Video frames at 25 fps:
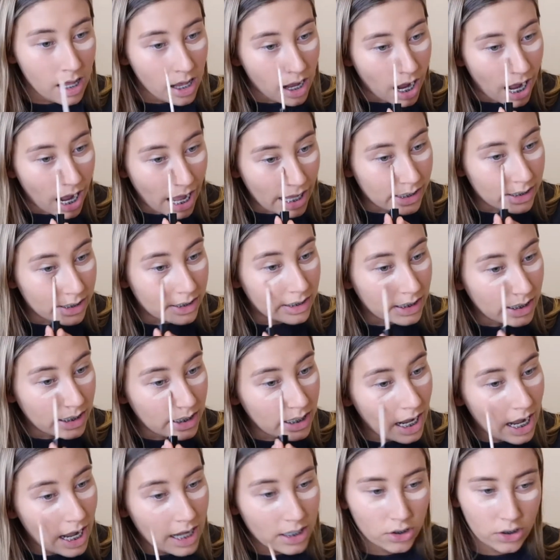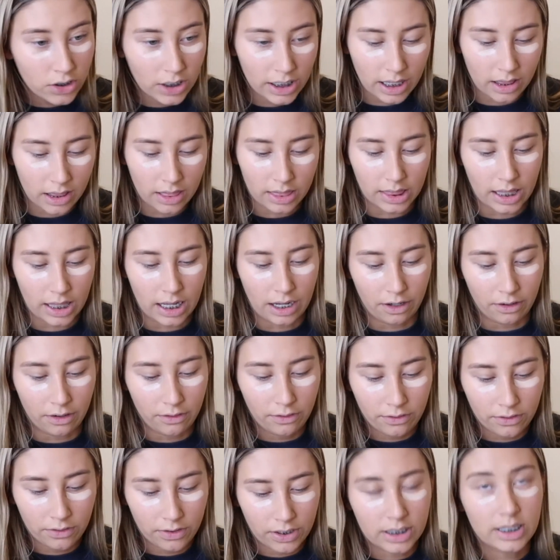I did actually
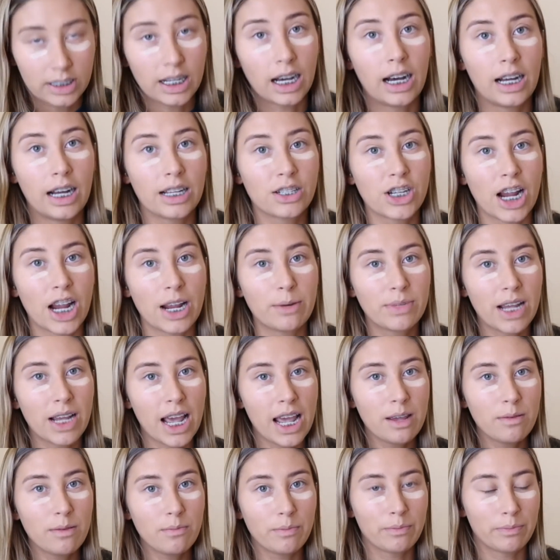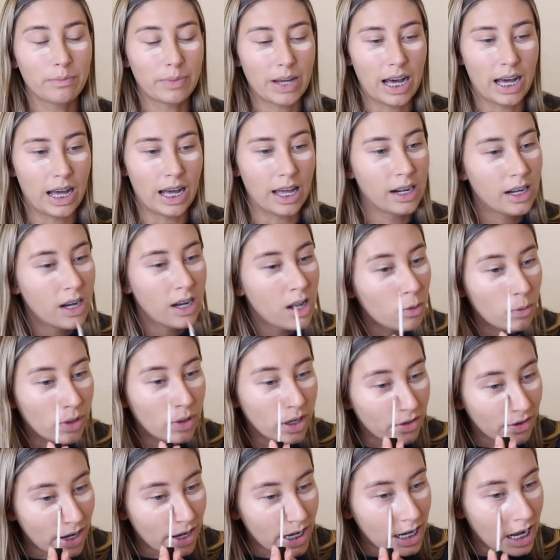love the Tarte Shape Tape, but when
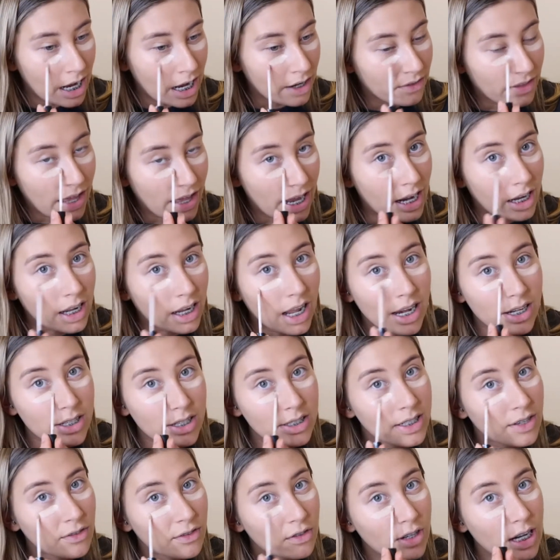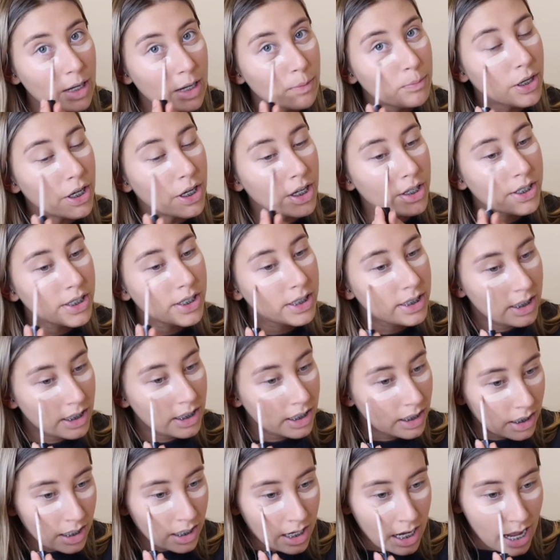I ran out of that, I kind of just never repurchased
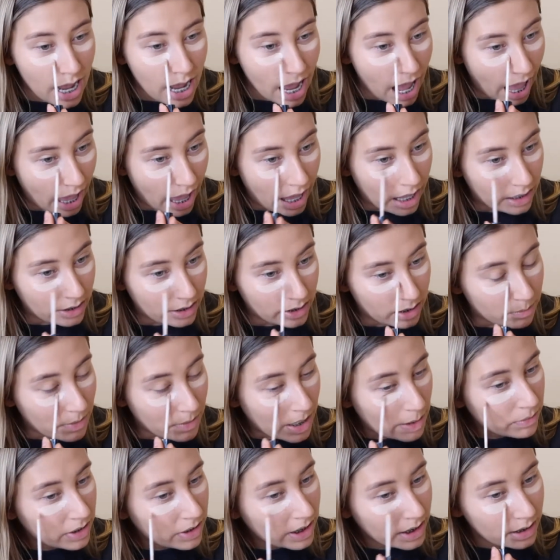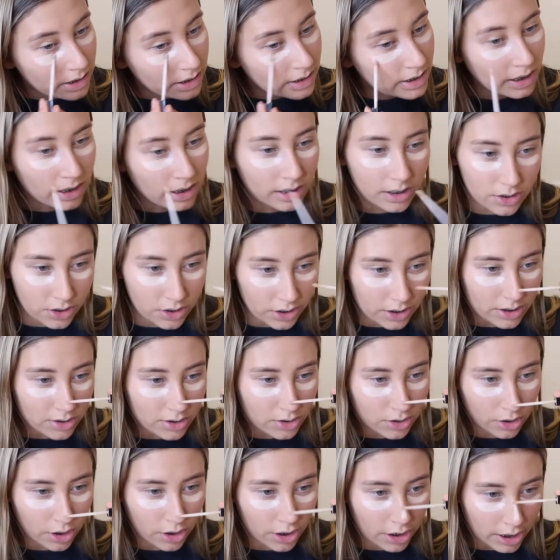it. And the Maybelline concealer is just
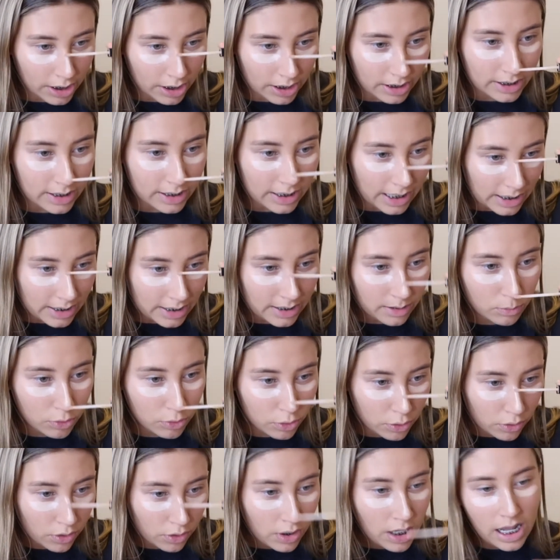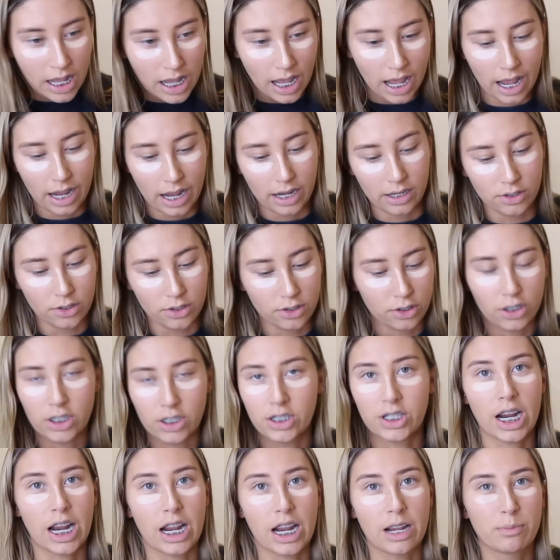so accessible and so
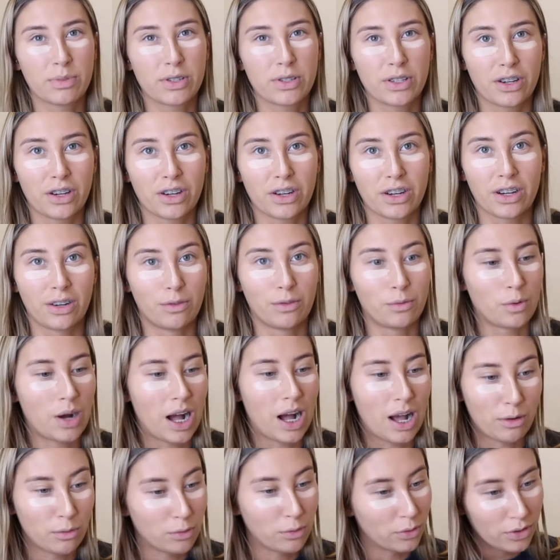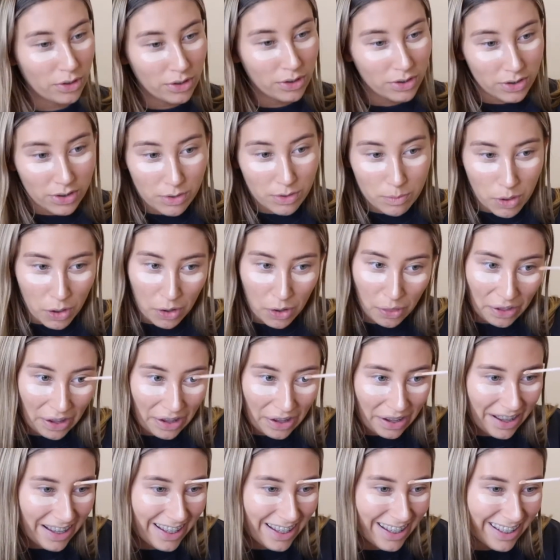cheap, so why would you
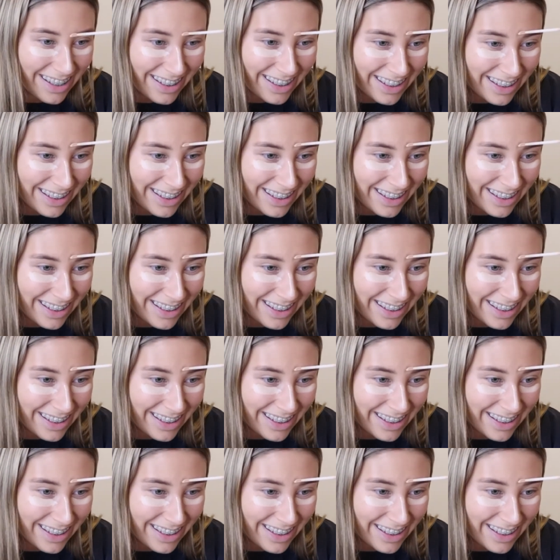bother?